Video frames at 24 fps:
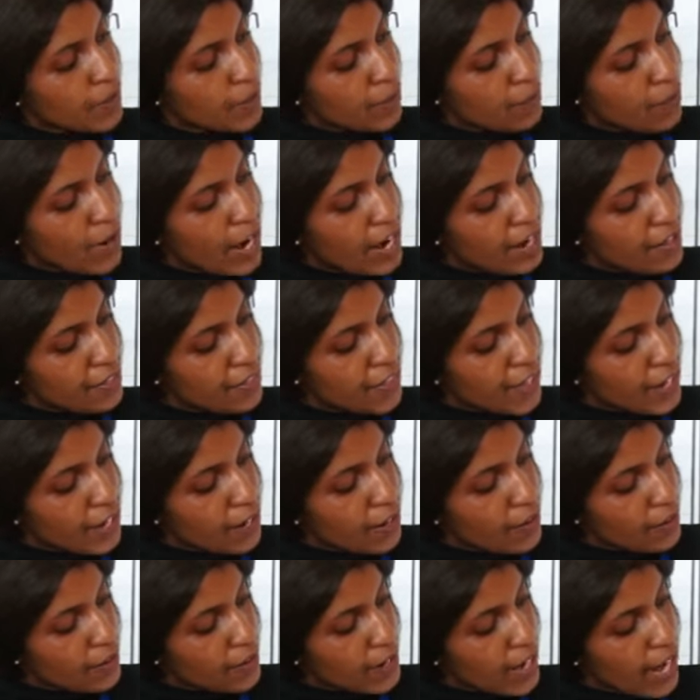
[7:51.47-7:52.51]
while the
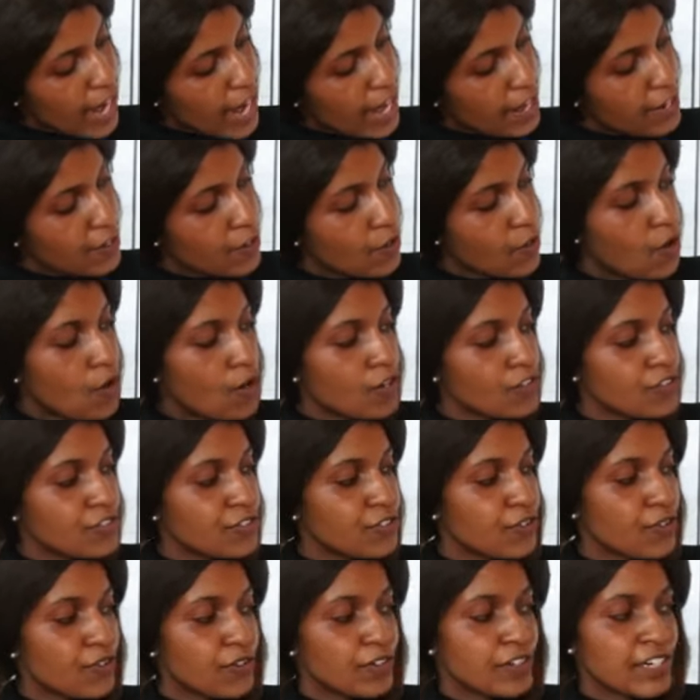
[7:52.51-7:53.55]
long arrow
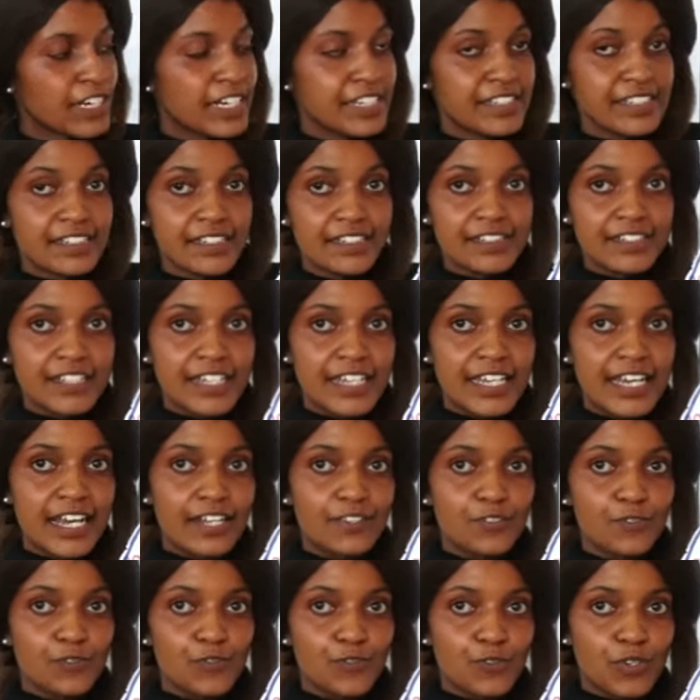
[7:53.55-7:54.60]
also, it is here
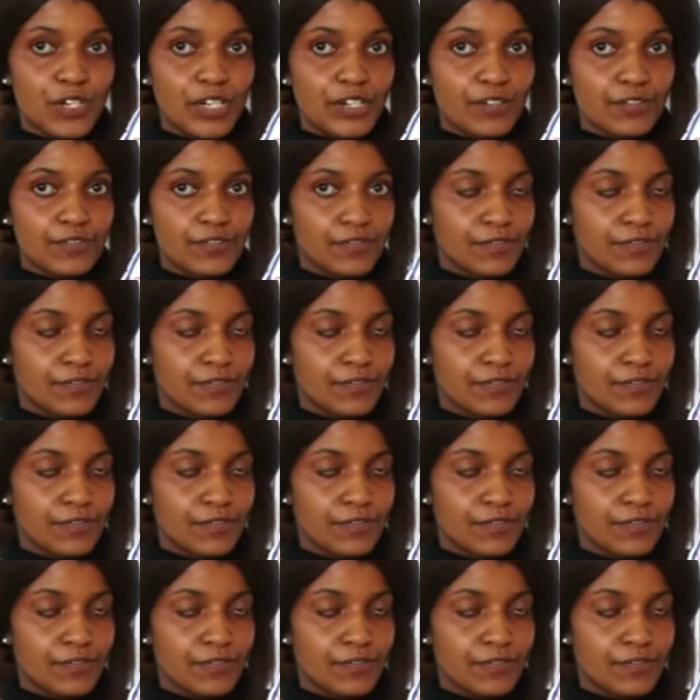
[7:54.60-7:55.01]
to 12.